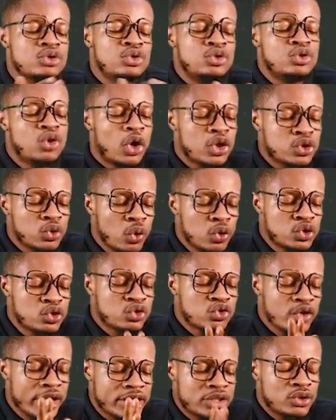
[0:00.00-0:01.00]
It just goes
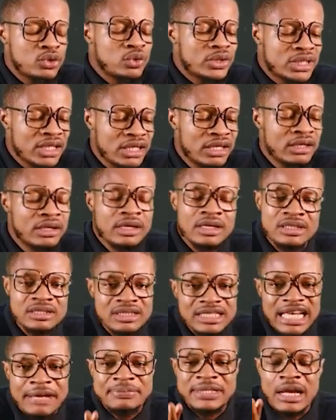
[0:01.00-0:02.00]
straight. You see,
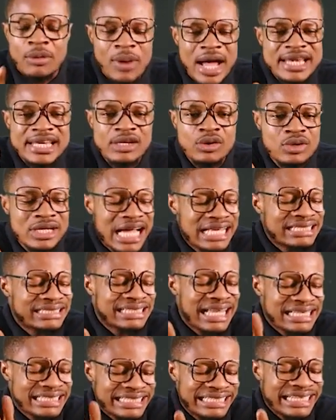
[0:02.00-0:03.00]
chapter 1 alone has
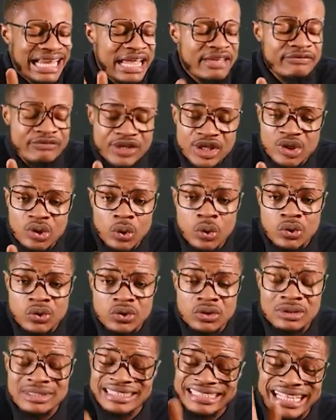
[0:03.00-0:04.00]
39 videos.